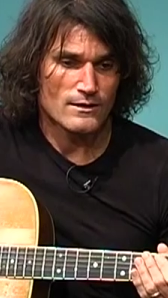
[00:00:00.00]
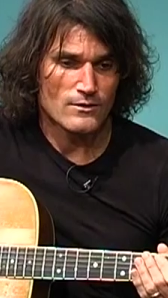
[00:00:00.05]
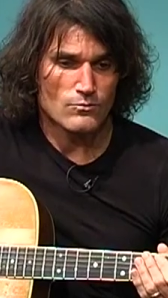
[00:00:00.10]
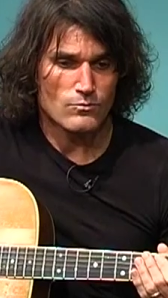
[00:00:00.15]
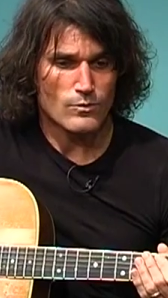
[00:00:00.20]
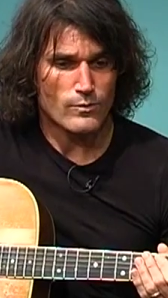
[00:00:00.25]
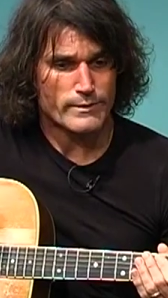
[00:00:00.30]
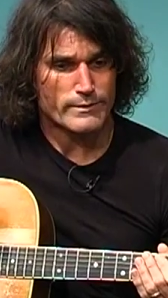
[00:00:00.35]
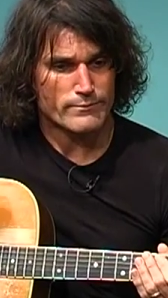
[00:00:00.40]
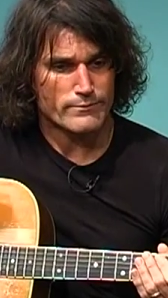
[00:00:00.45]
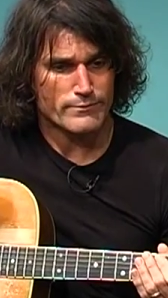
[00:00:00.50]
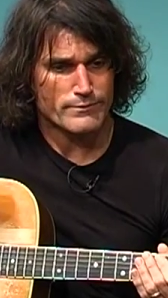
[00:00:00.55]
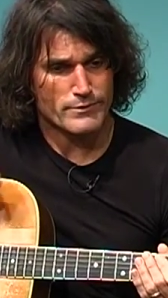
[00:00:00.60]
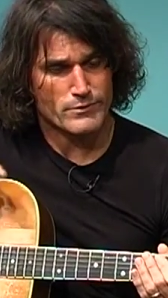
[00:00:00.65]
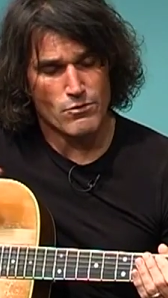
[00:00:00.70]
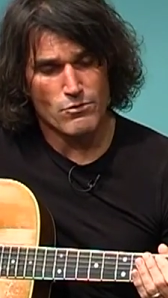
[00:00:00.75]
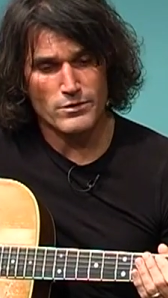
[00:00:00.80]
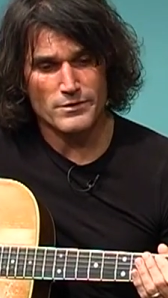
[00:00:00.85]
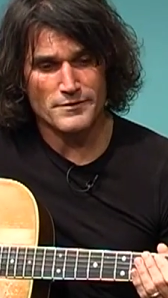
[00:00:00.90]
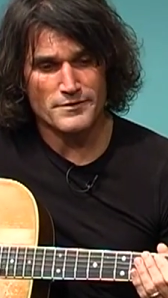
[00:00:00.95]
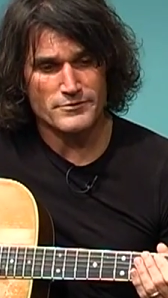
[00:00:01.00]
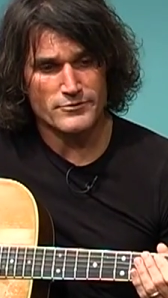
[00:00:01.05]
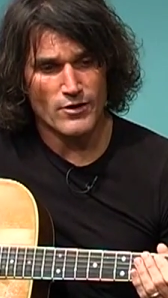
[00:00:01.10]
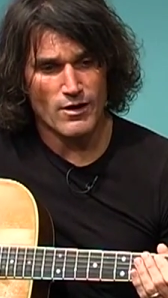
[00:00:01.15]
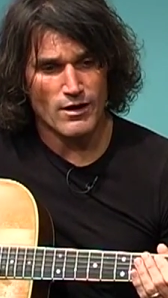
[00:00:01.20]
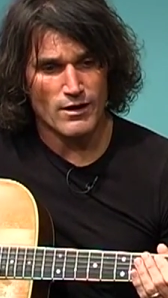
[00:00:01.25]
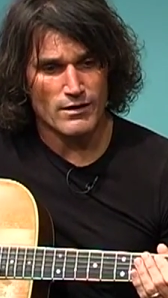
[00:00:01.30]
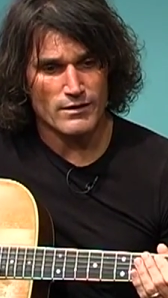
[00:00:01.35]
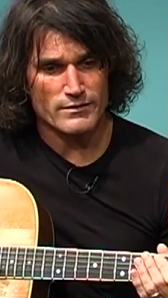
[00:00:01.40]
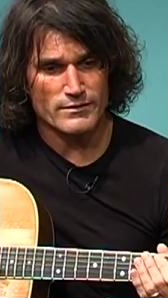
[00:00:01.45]
Well, we recorded the
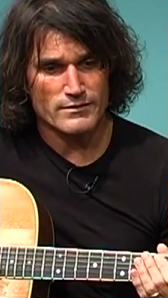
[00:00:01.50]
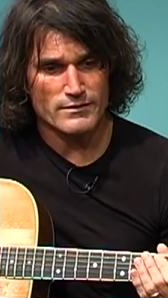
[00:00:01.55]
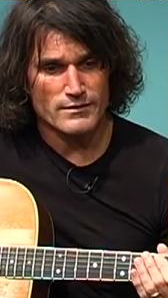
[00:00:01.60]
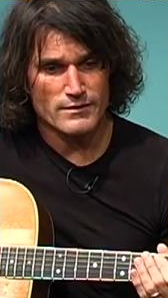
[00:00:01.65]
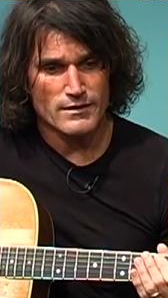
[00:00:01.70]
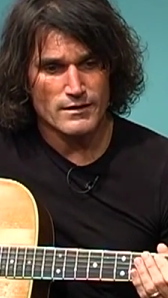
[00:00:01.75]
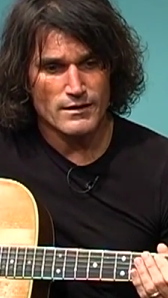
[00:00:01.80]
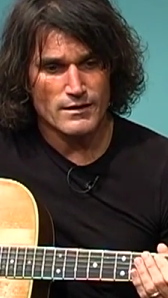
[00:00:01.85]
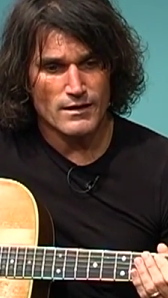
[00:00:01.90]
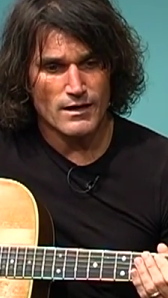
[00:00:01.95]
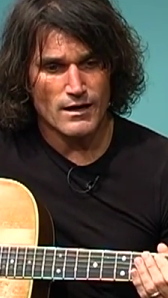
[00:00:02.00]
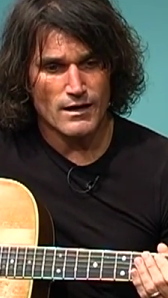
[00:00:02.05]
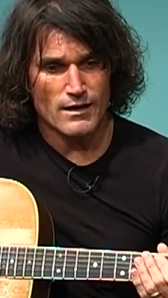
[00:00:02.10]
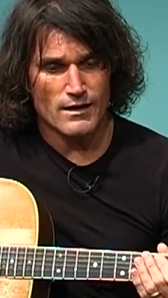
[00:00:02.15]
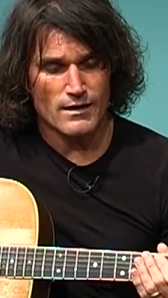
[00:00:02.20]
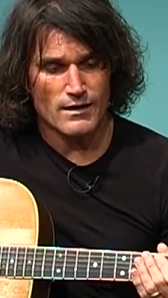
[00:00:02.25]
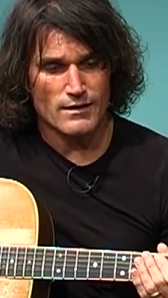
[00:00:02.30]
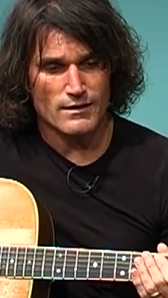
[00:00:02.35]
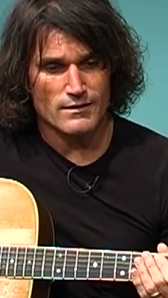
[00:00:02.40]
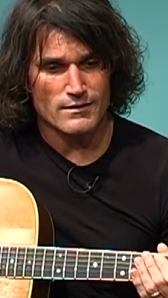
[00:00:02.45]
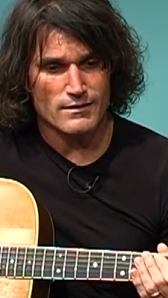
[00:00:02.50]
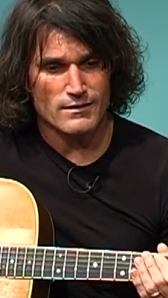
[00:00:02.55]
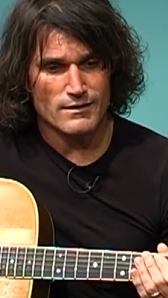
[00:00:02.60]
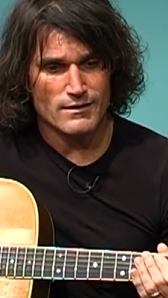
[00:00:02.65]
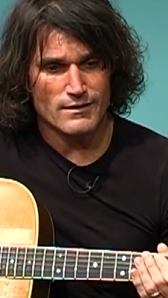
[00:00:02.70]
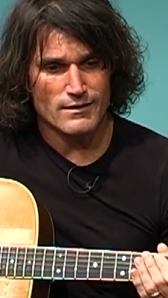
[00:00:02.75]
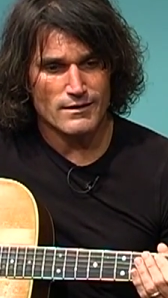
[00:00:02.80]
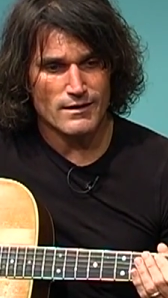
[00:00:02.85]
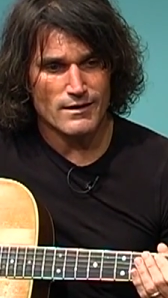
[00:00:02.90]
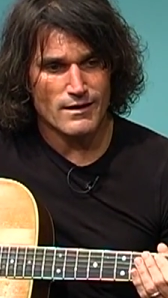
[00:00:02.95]
song. Uh,
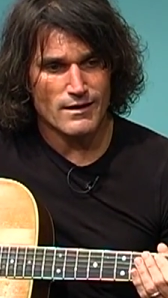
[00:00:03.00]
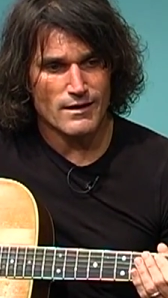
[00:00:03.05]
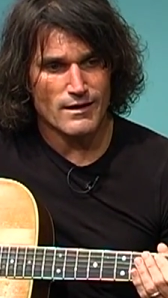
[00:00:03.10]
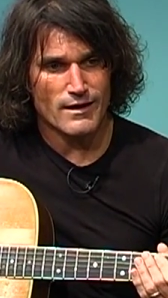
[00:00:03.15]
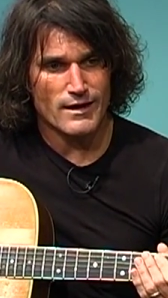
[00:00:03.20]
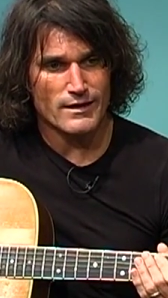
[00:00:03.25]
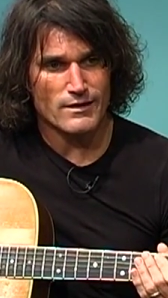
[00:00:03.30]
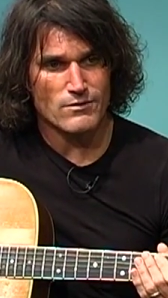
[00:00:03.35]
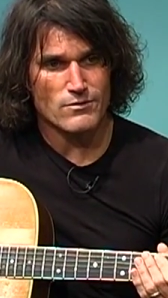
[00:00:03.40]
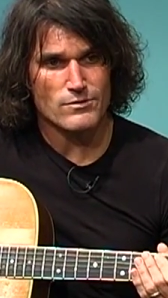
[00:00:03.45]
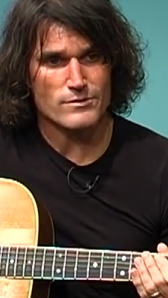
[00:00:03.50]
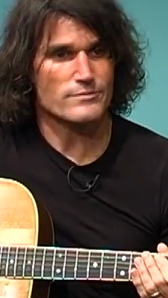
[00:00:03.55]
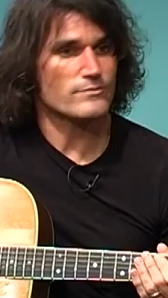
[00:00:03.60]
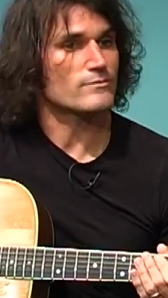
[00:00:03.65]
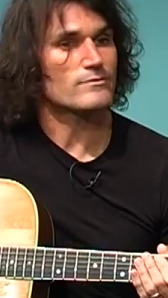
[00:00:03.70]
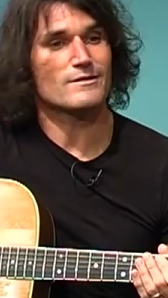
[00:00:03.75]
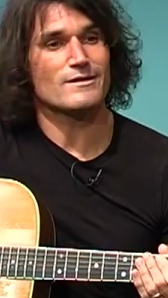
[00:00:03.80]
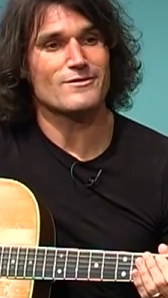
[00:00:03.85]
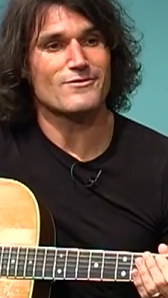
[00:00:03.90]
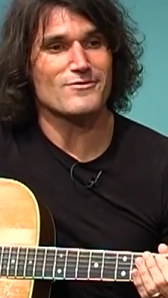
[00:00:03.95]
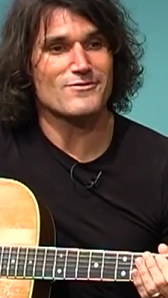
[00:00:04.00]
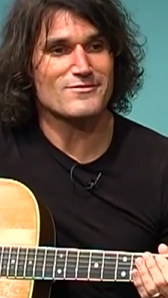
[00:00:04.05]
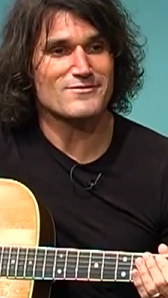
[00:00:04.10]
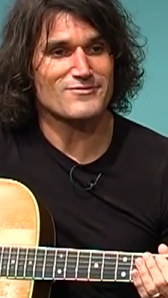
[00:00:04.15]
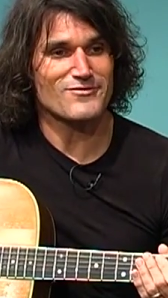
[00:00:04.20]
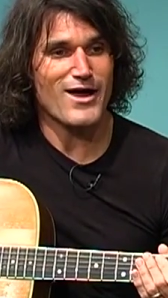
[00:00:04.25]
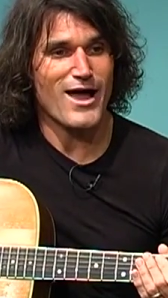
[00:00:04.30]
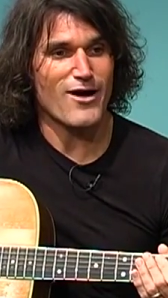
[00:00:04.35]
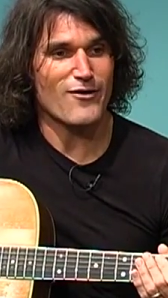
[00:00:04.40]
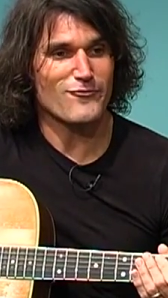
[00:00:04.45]
and of course,
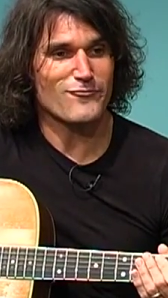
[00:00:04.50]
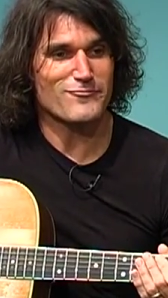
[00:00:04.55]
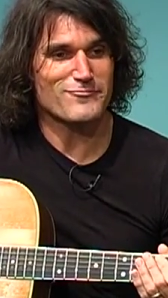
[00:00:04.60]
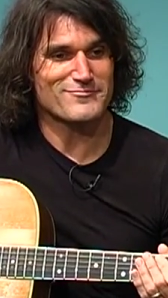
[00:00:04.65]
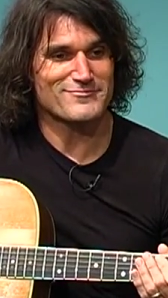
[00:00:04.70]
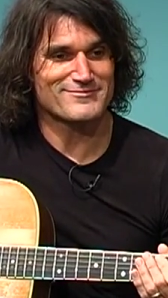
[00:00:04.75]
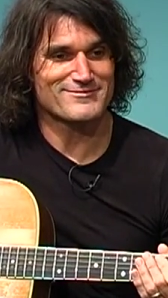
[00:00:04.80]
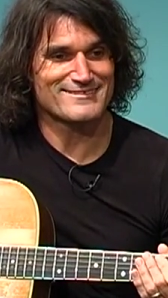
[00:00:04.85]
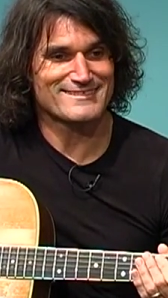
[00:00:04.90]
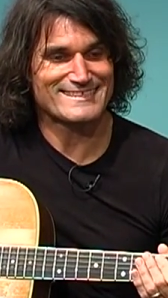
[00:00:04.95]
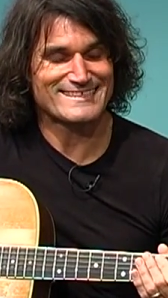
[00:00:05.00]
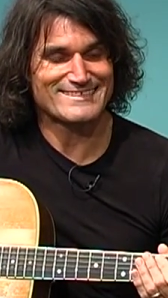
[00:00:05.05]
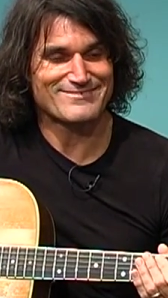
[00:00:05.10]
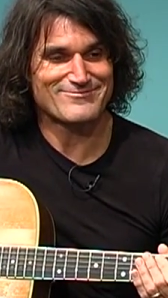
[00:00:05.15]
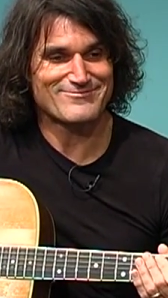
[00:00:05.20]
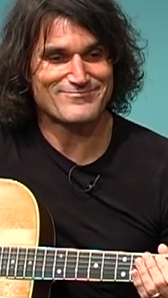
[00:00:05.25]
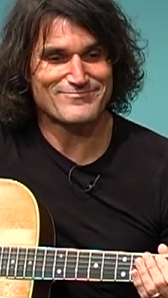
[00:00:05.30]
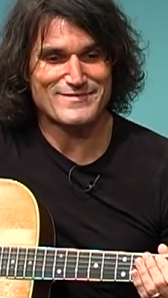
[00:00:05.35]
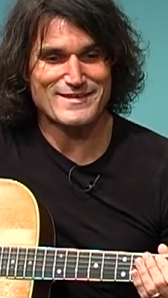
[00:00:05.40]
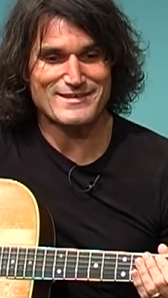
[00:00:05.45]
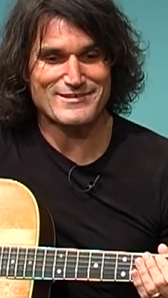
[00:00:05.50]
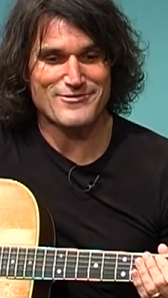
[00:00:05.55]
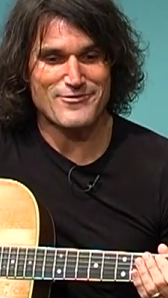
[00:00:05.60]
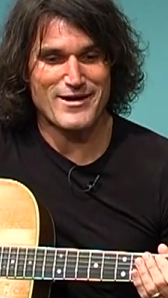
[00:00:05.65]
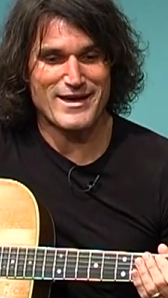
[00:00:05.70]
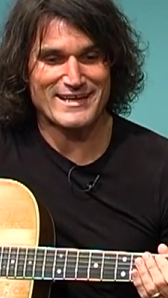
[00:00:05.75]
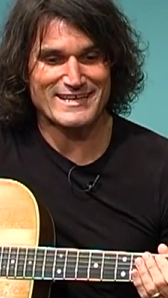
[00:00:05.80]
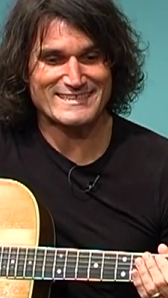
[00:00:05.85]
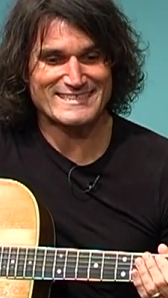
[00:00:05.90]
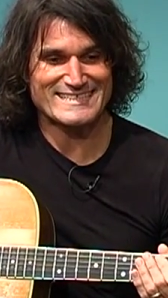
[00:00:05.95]
Ralph, being
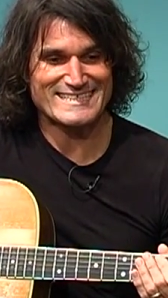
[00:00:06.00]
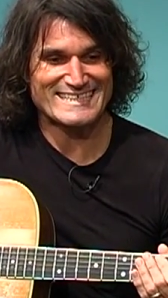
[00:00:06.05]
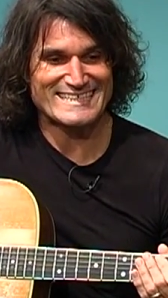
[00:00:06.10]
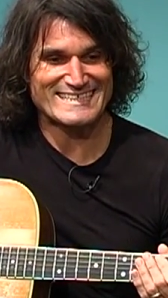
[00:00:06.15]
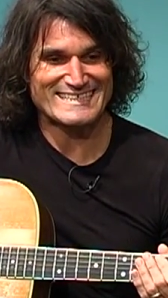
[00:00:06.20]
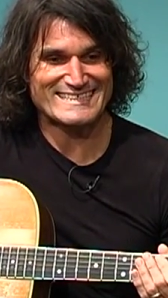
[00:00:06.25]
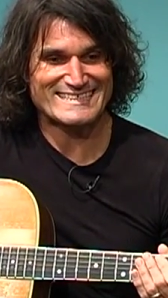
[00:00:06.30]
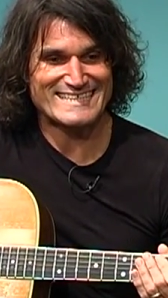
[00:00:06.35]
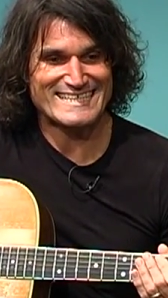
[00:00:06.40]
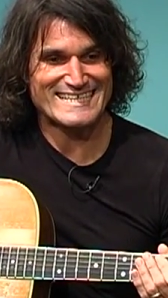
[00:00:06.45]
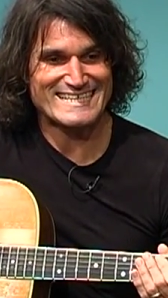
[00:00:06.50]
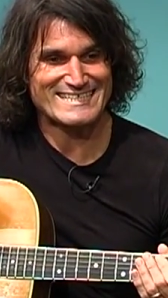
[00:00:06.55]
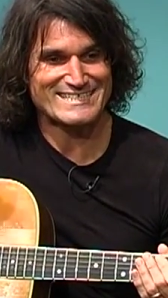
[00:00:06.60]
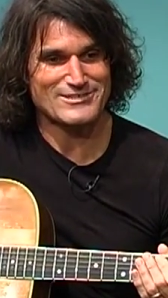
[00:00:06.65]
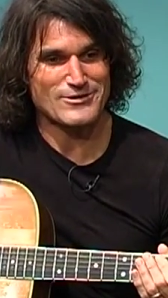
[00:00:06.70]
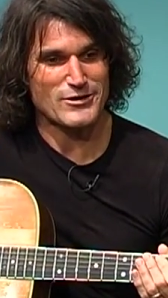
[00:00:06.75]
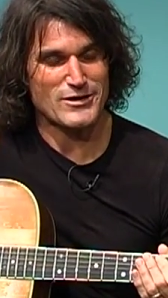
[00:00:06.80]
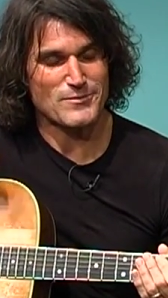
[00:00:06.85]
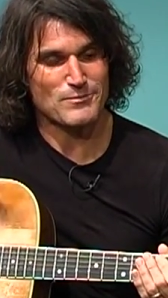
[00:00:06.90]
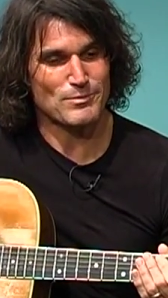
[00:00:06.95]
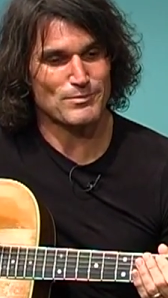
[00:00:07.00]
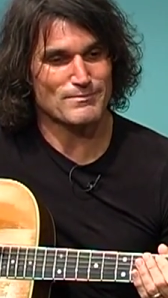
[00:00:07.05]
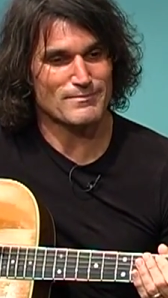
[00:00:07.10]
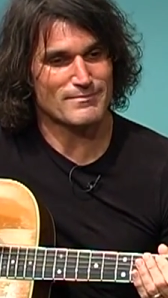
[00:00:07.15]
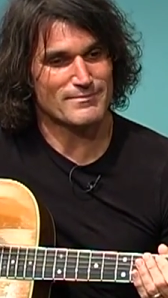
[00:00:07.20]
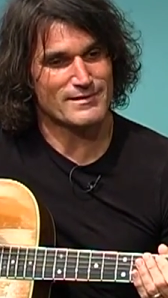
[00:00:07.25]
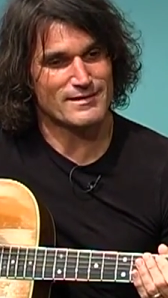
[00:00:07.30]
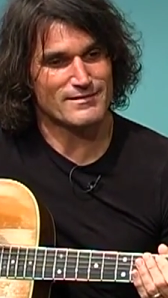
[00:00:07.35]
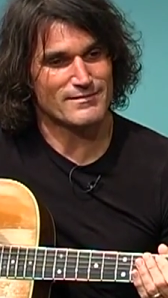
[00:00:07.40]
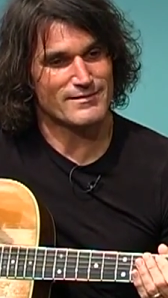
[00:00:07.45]
great as he is, he started
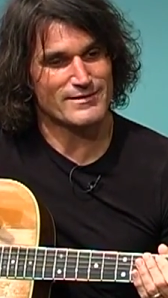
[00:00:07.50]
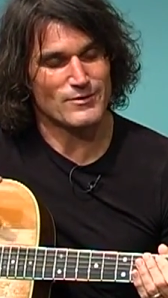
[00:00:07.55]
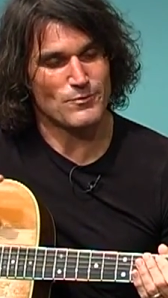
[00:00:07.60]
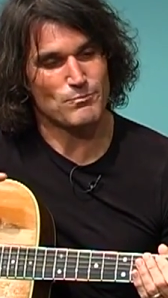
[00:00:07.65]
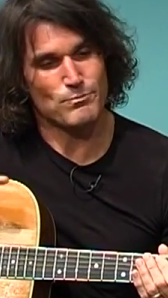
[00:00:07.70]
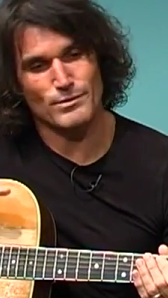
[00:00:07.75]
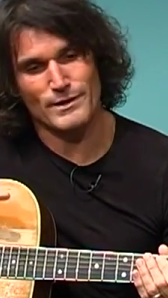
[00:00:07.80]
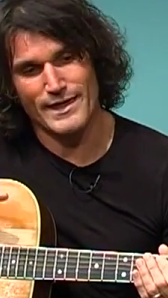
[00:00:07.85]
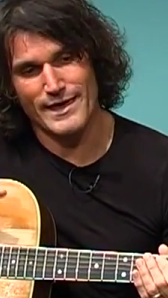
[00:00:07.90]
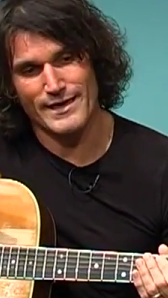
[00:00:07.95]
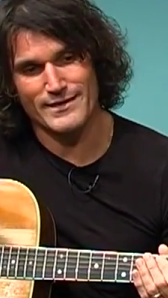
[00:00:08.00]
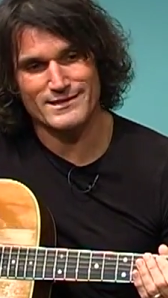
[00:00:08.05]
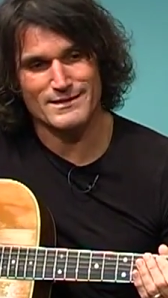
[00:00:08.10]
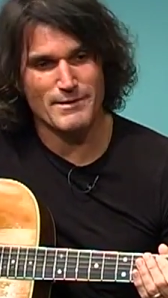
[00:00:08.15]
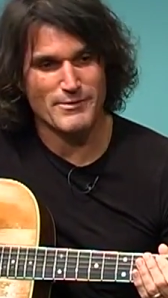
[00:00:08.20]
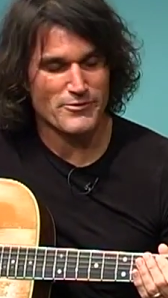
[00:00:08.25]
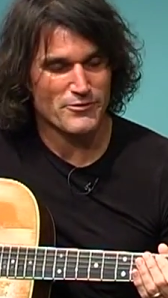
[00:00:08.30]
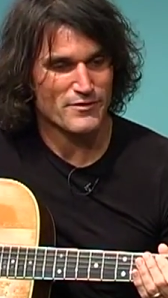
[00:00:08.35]
you know playing some other